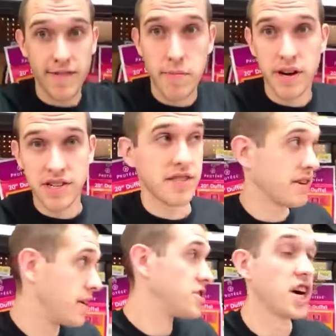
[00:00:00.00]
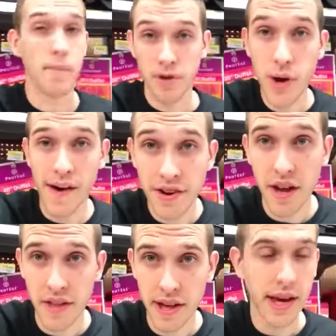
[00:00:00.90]
have a better chance of getting a job. But you haven't
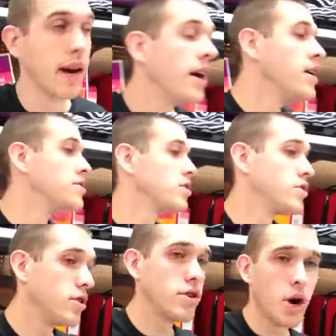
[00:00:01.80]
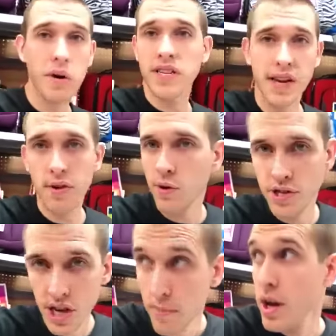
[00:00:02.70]
done that yet. So no one has given you
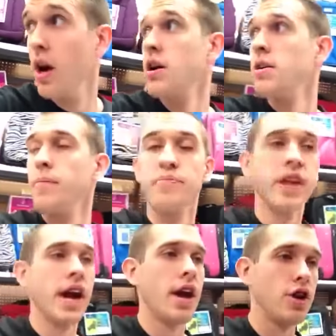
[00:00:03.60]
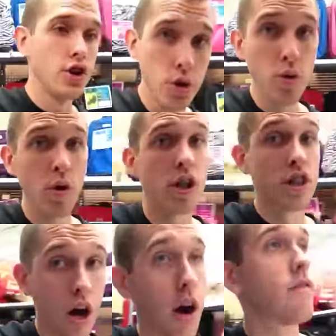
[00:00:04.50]
a job. You
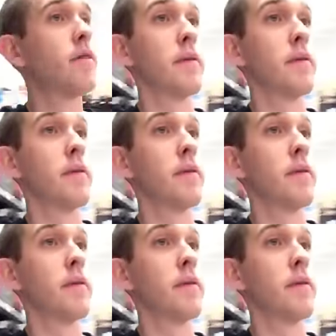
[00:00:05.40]
love